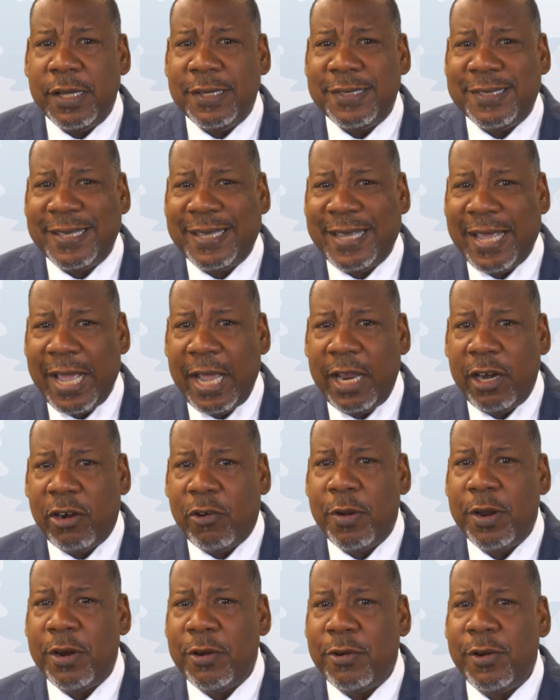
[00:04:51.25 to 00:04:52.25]
to gain
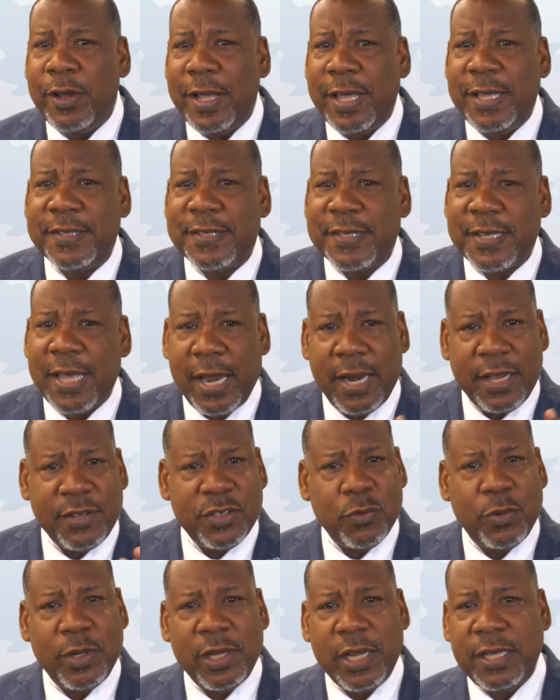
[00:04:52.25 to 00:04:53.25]
critical insight
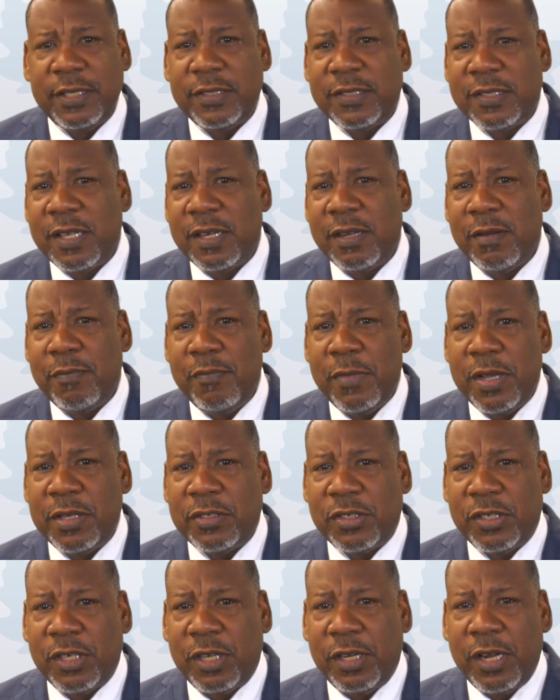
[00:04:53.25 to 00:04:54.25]
as it relates to the
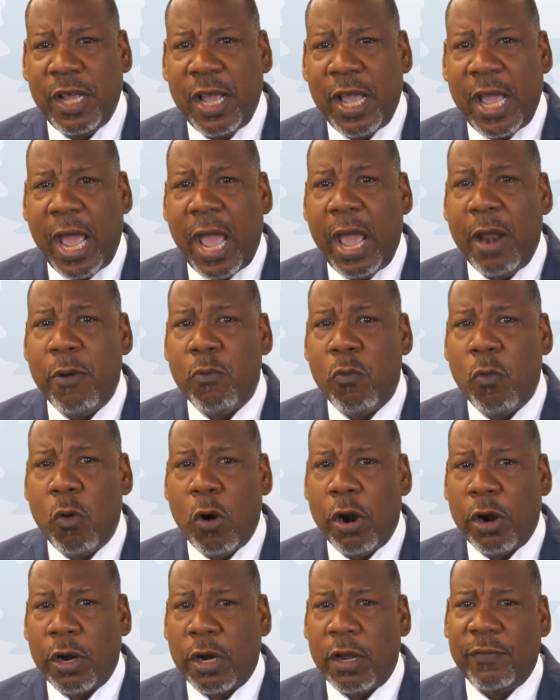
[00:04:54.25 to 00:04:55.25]
mission and
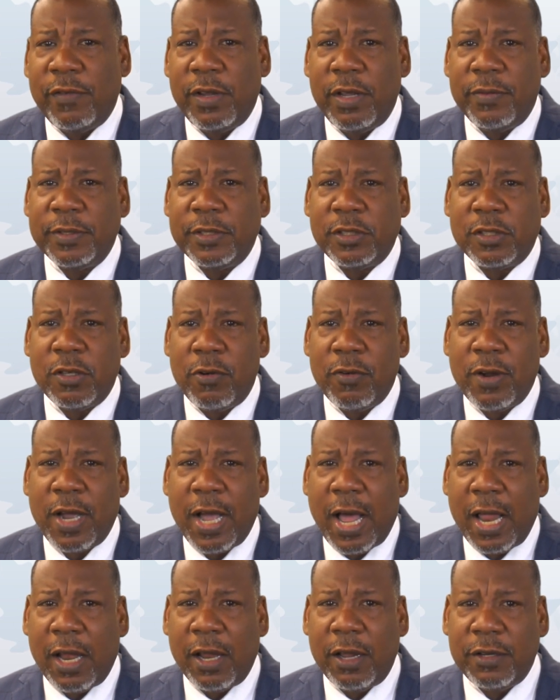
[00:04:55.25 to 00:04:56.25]
work of Livingstone
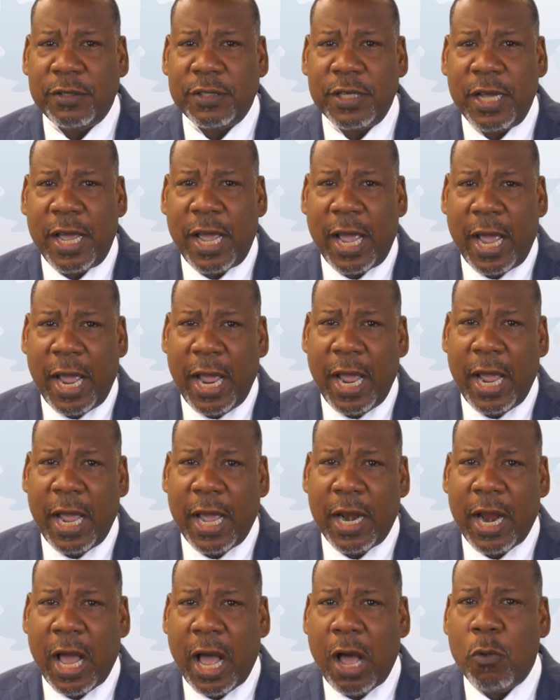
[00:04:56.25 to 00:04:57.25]
College
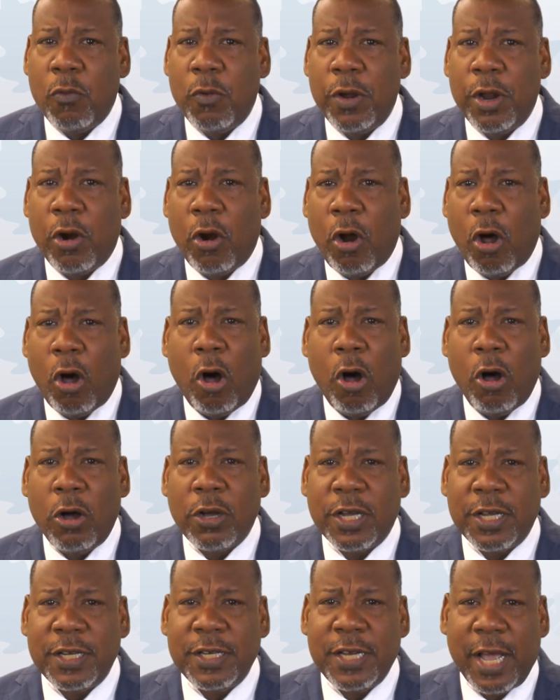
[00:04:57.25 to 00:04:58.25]
and how we are all
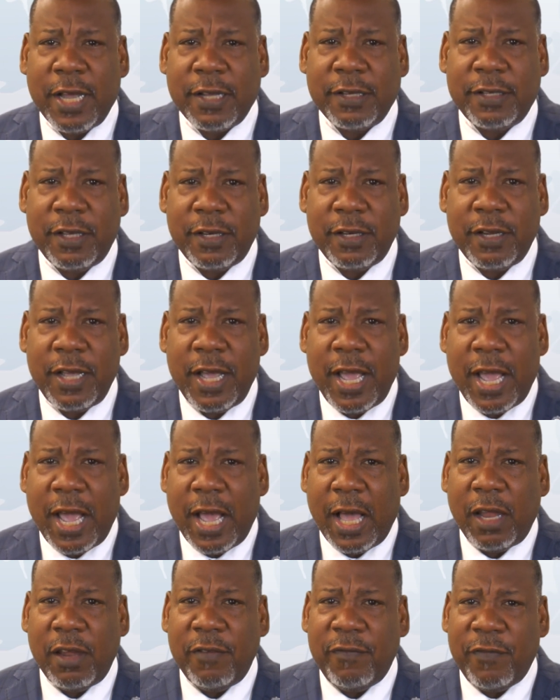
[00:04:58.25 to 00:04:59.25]
connected,
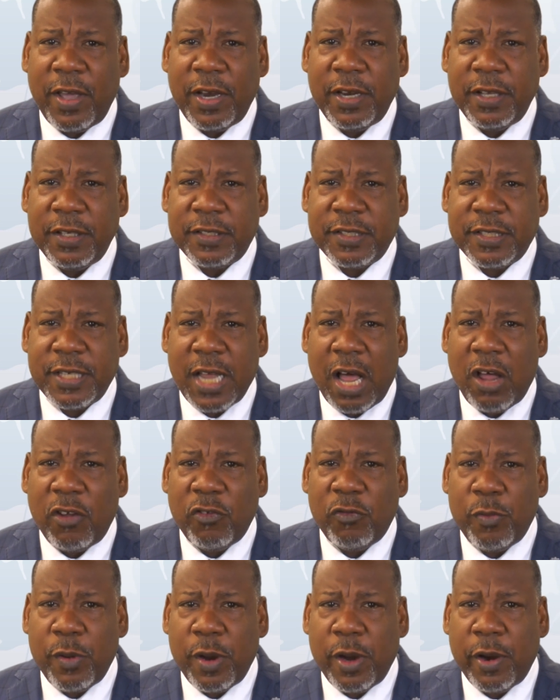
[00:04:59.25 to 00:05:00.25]
elevating
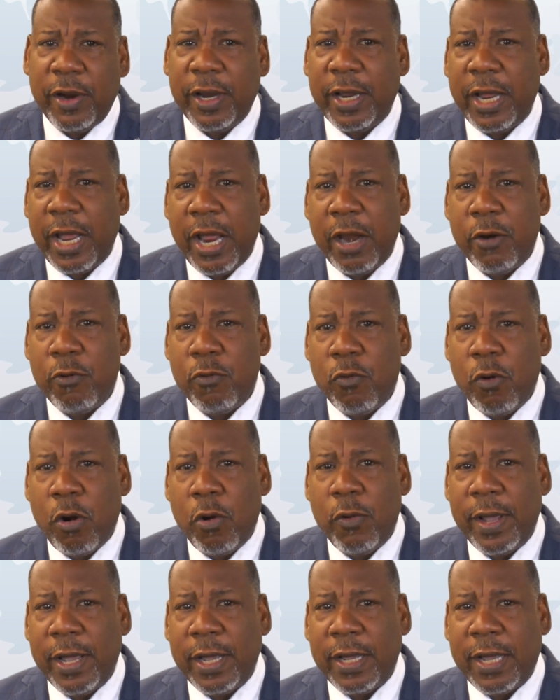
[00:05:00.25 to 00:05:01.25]
Salisbury and
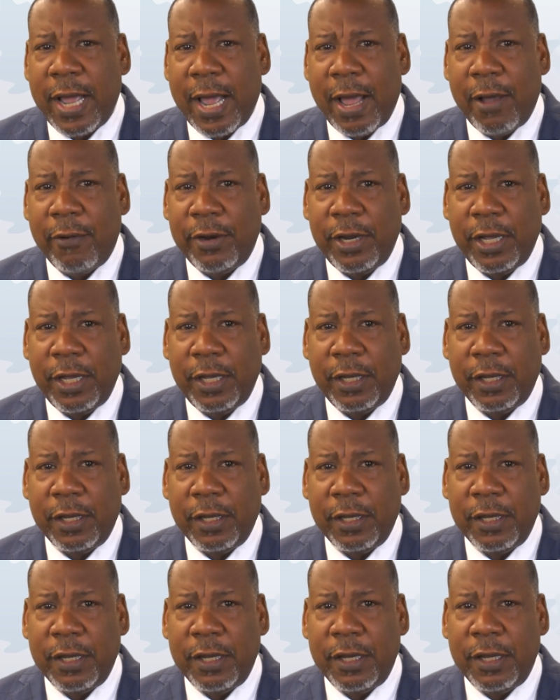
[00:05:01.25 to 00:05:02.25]
Rowan County
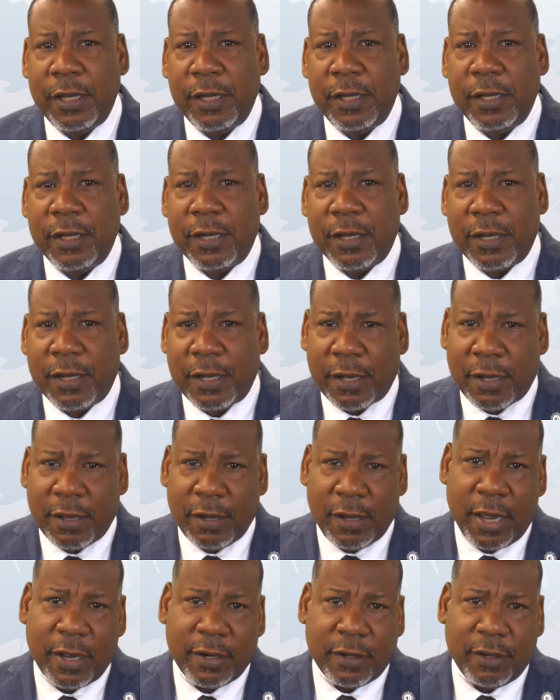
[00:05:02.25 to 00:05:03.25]

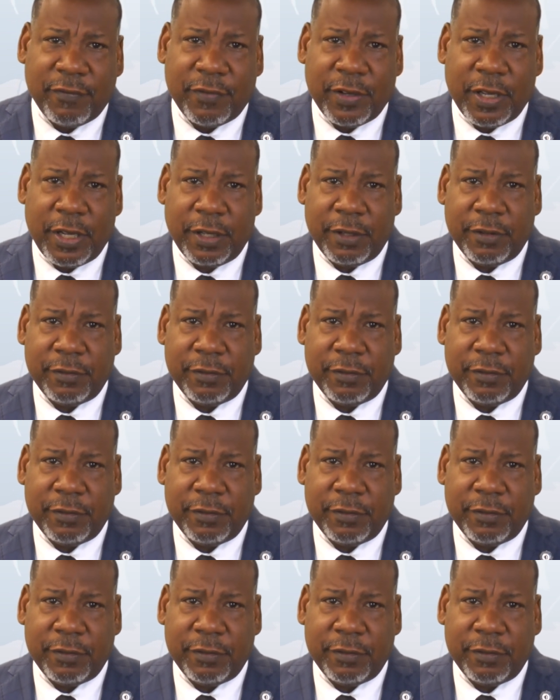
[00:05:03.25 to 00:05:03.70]
collectively.